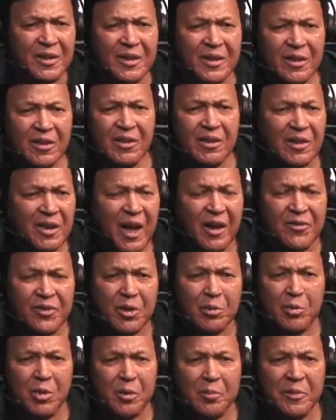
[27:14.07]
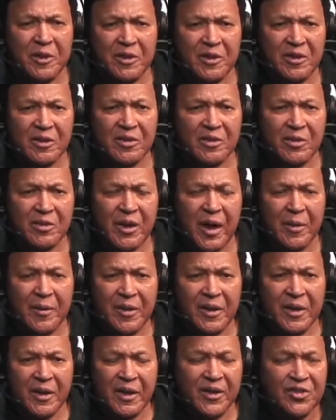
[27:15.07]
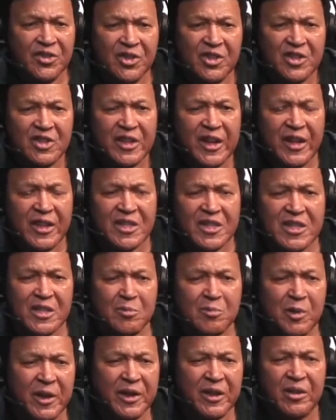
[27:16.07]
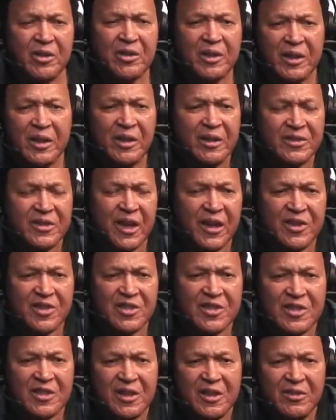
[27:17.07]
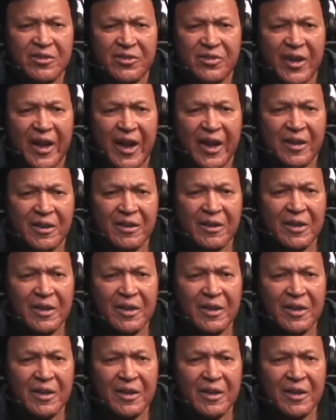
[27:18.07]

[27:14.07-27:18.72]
love the woman. You know, if she's gaining some weight, okay, tell her she's getting fat.